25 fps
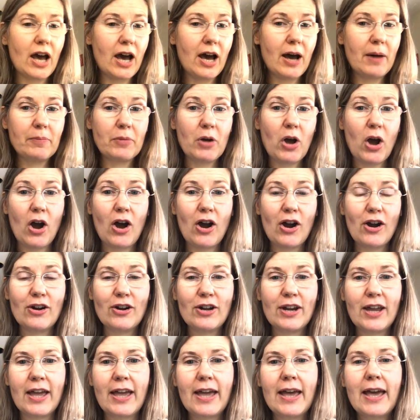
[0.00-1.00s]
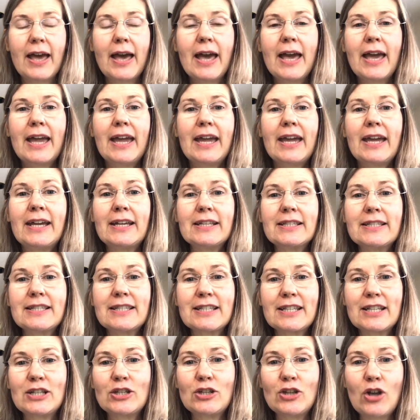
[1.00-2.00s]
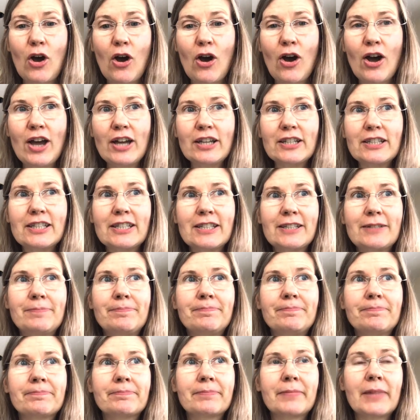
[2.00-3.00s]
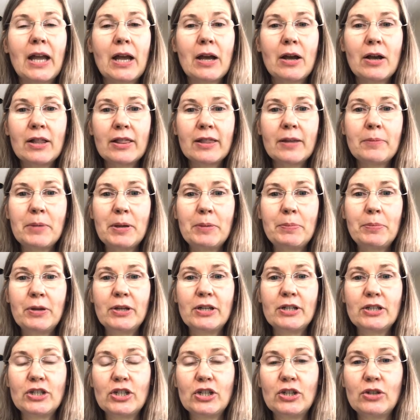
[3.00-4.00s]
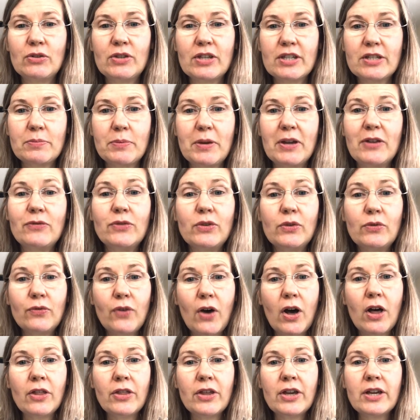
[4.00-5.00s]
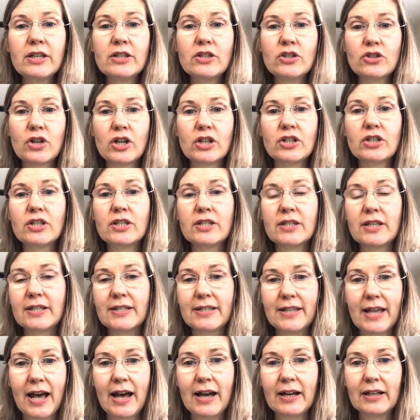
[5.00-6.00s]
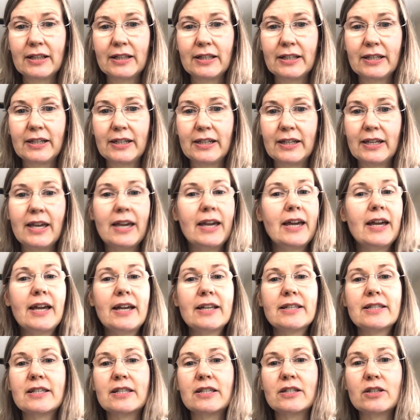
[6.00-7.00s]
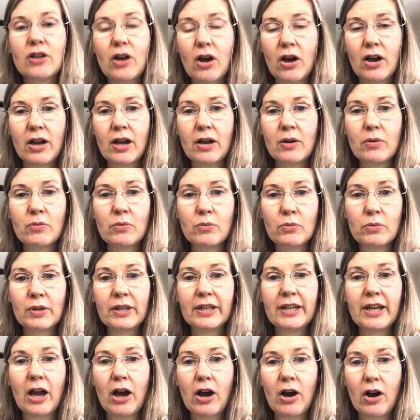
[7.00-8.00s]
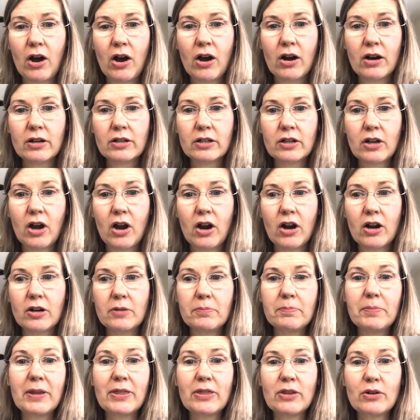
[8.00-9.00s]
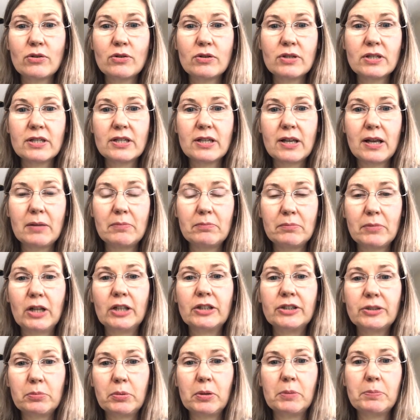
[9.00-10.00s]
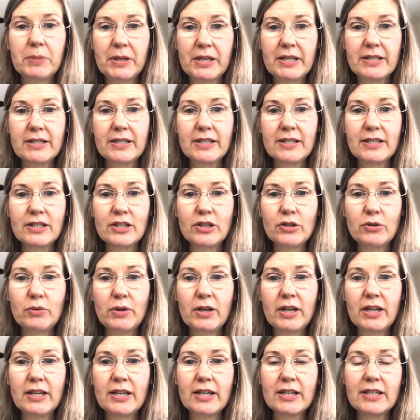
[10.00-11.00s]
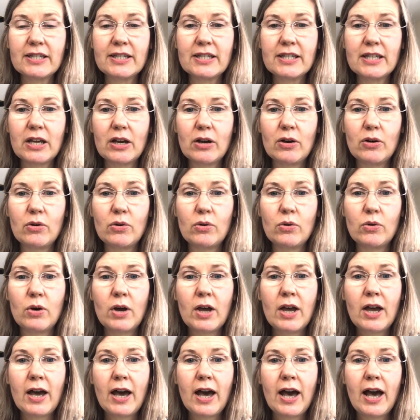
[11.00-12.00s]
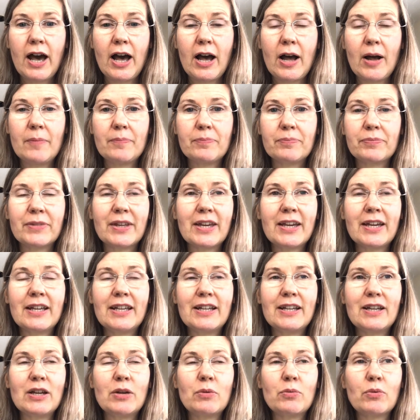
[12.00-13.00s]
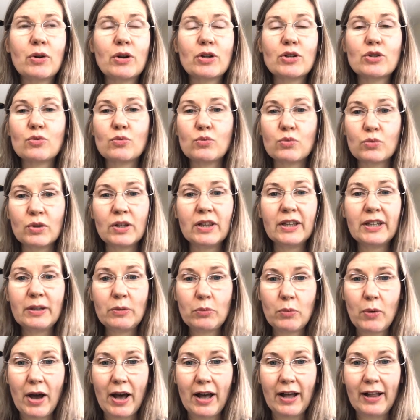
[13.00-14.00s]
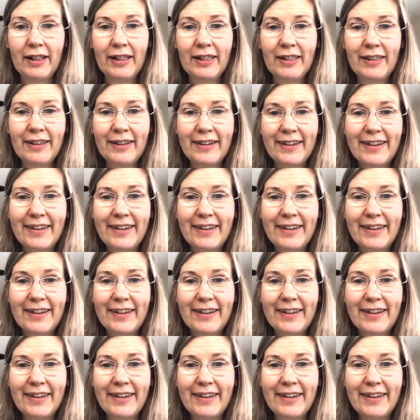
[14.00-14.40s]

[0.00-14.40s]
um, card it's not let me put it to you this way if you follow the instructions exactly it's not really a hard card but there's multiple pieces to it so um, it, it works really well